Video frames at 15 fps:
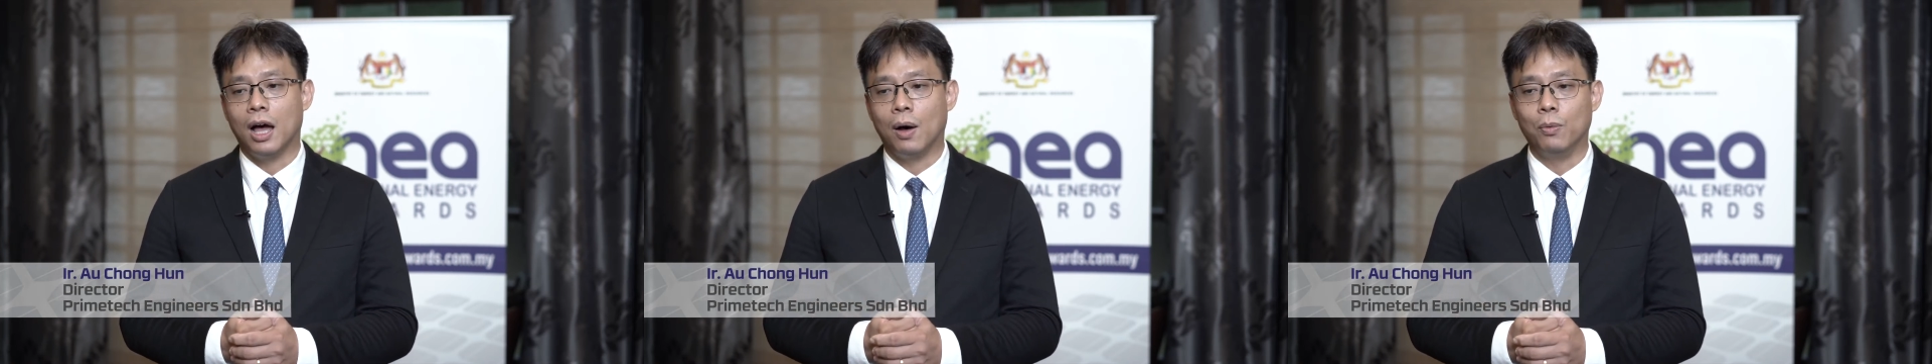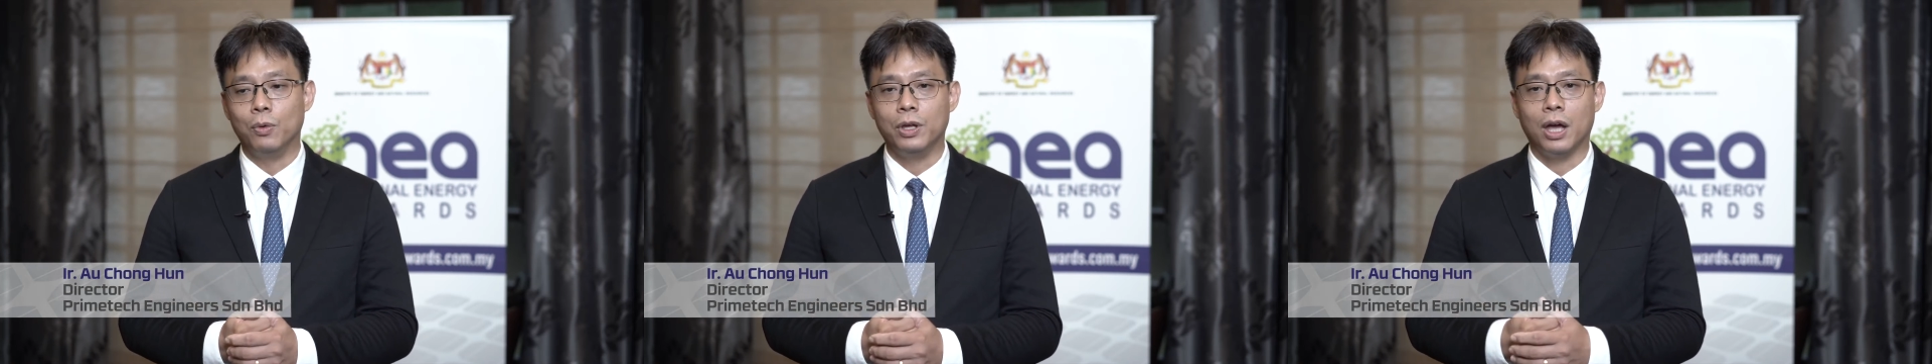
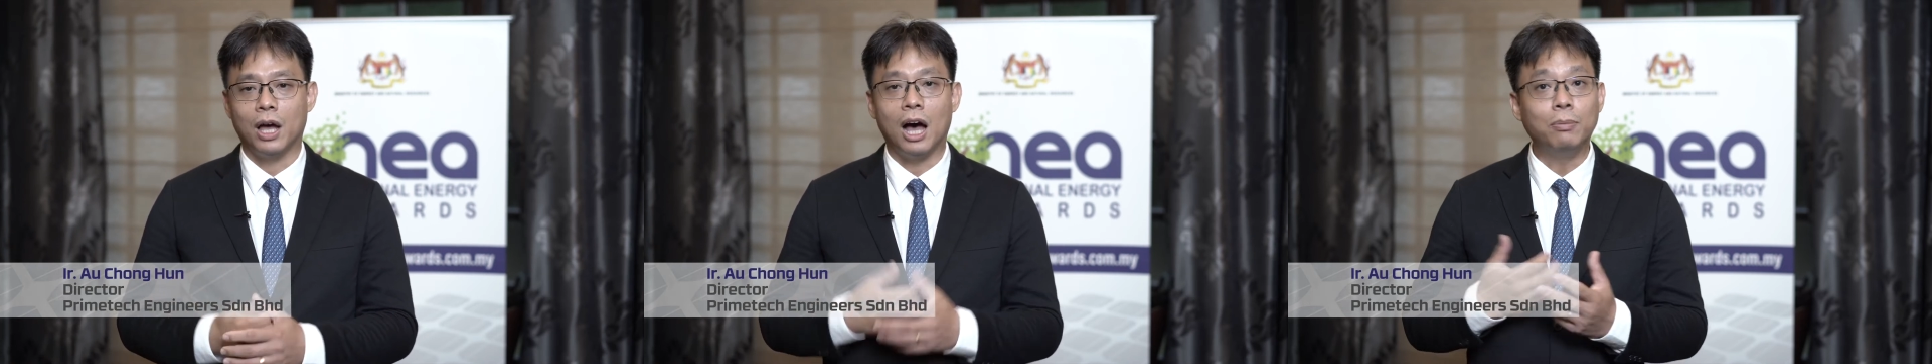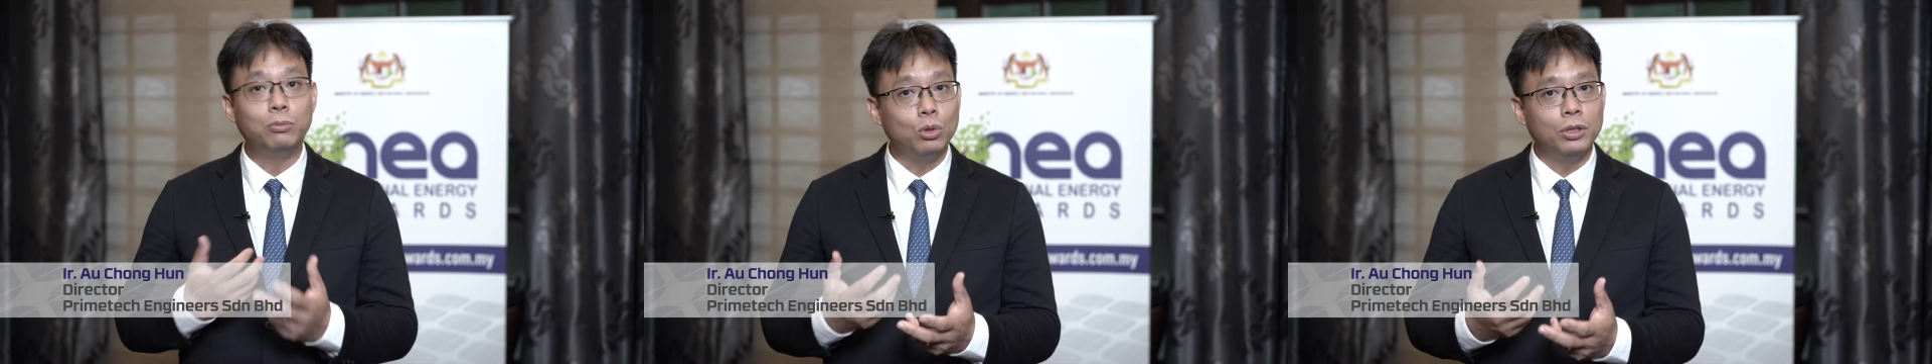We are
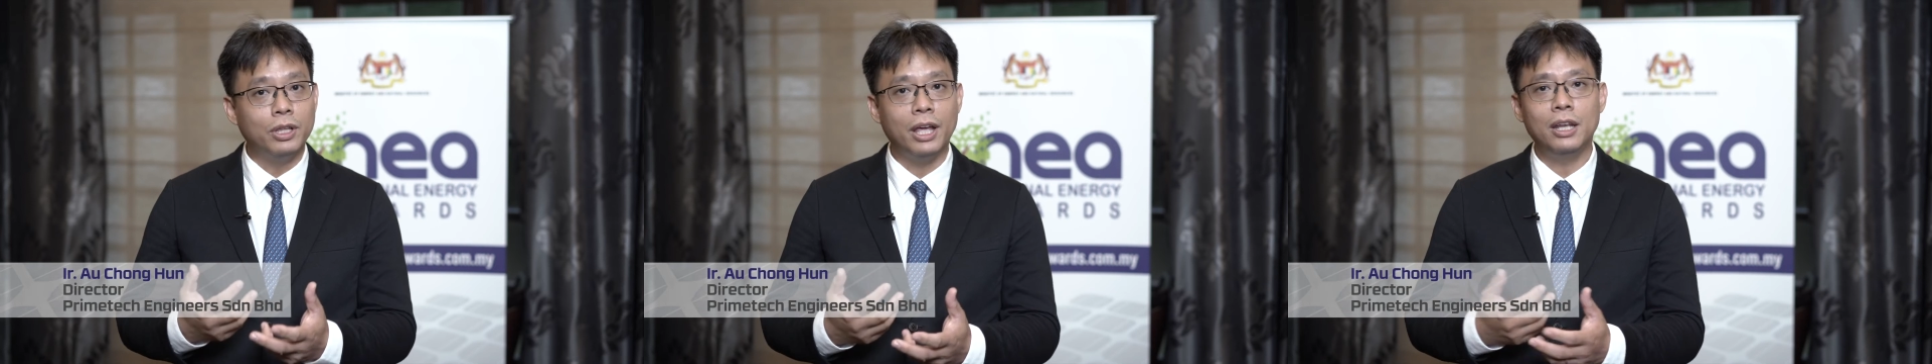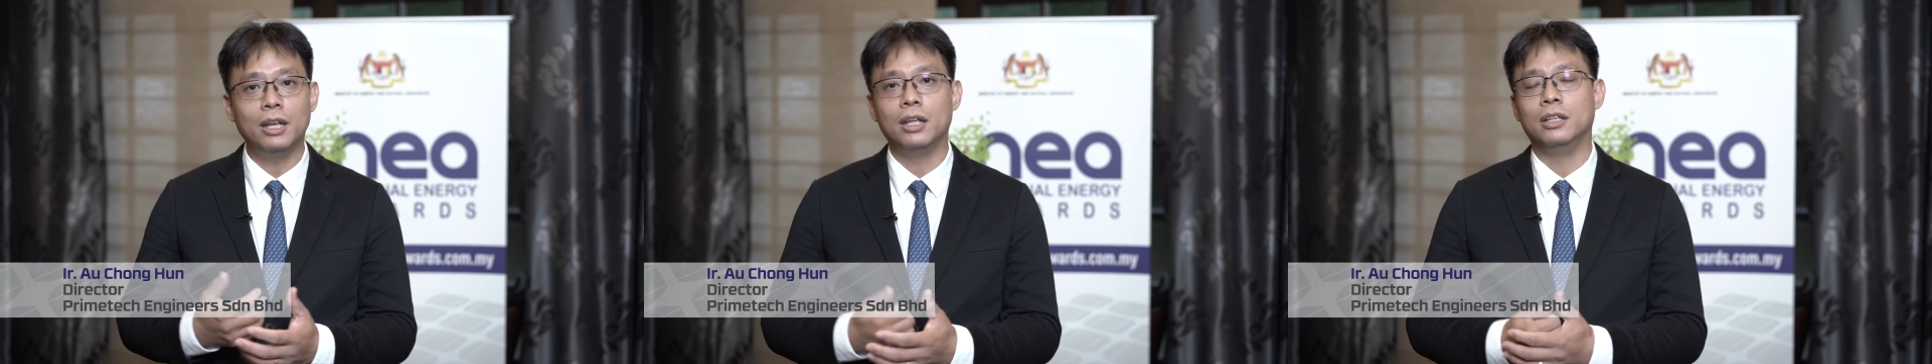up to
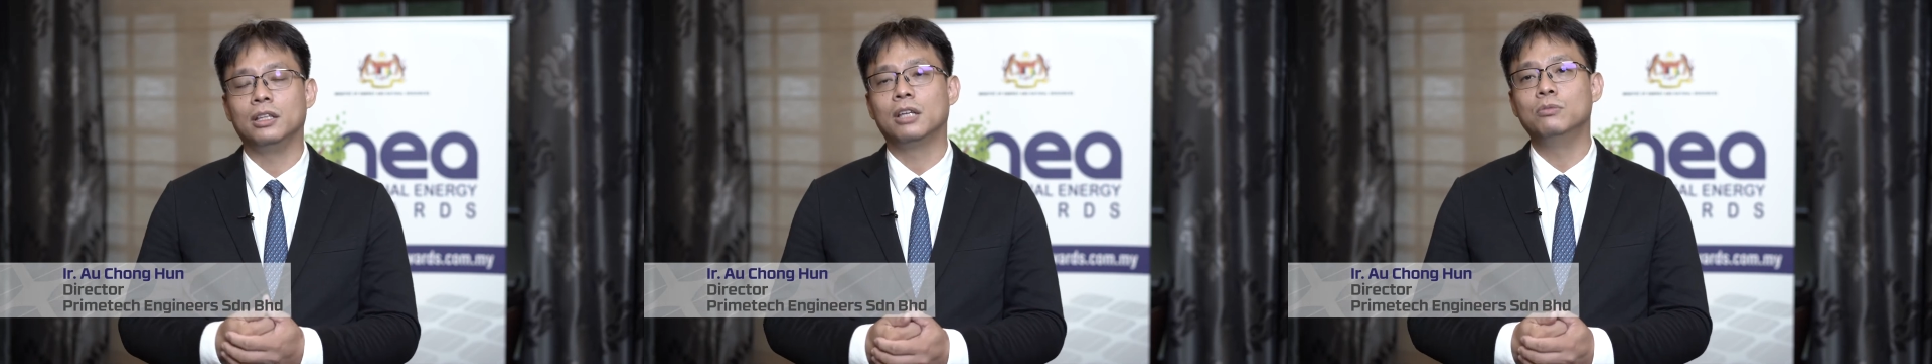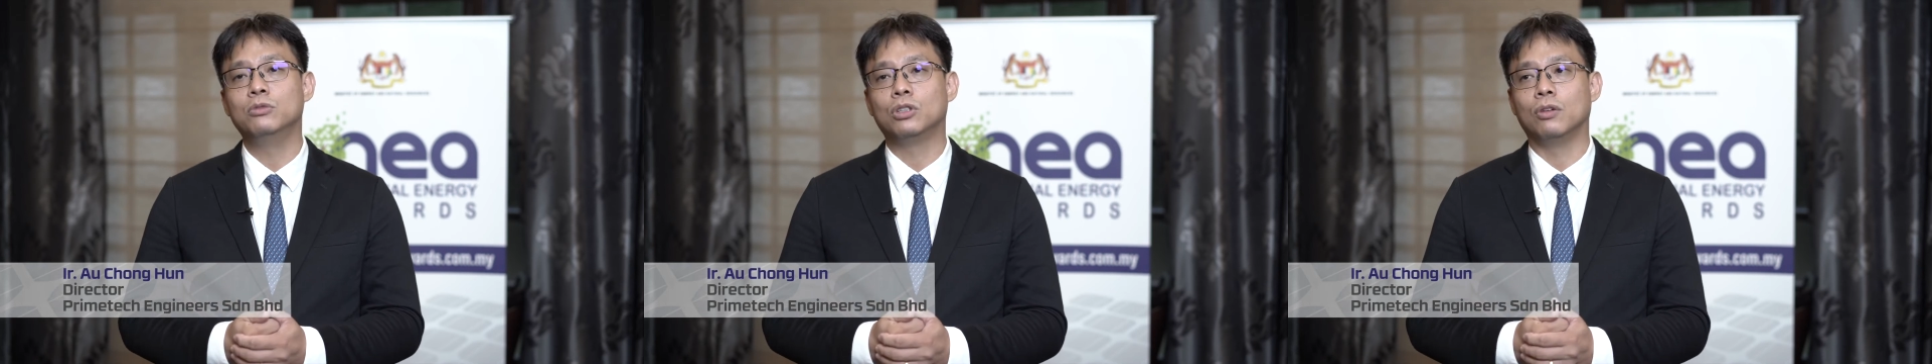date in
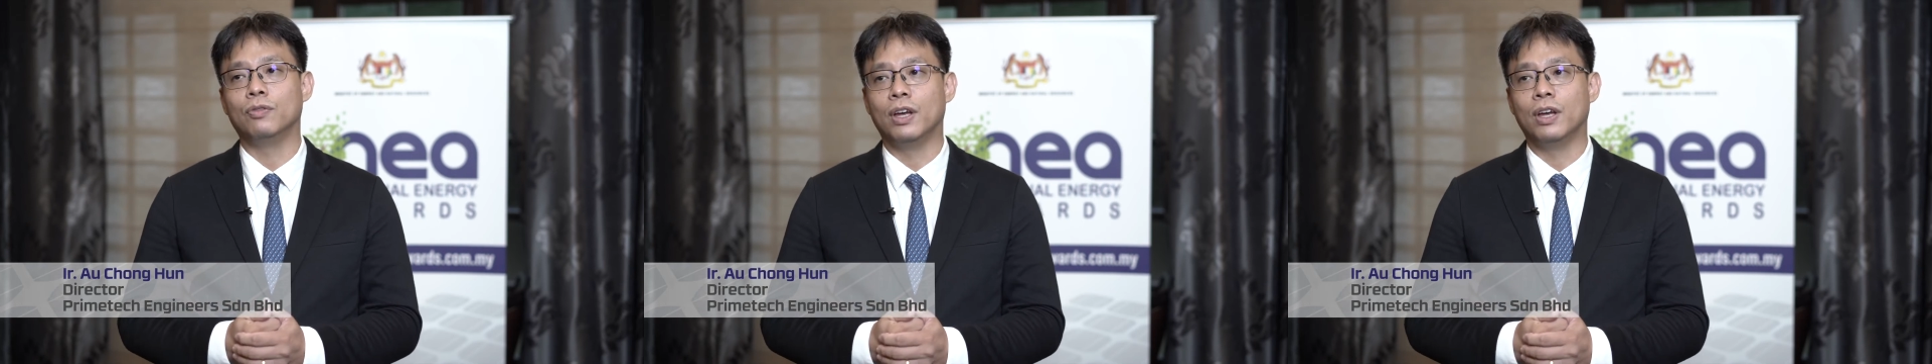terms of